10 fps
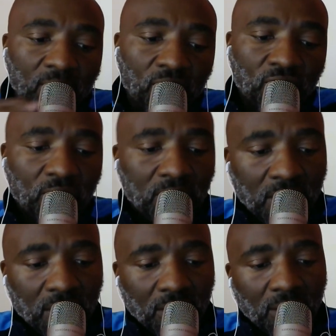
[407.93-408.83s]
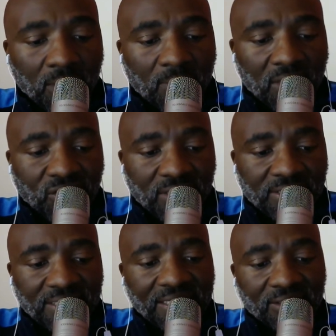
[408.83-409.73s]
We've got the
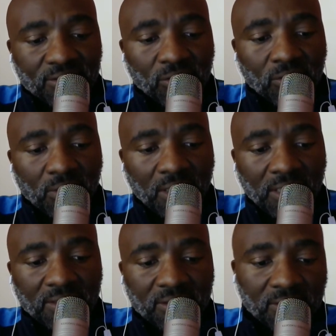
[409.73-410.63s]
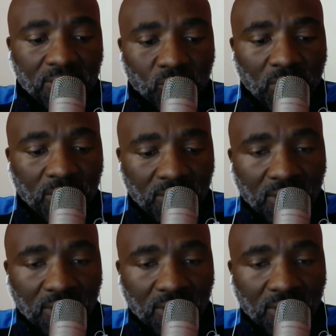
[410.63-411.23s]
Mashatile. So I guess this is what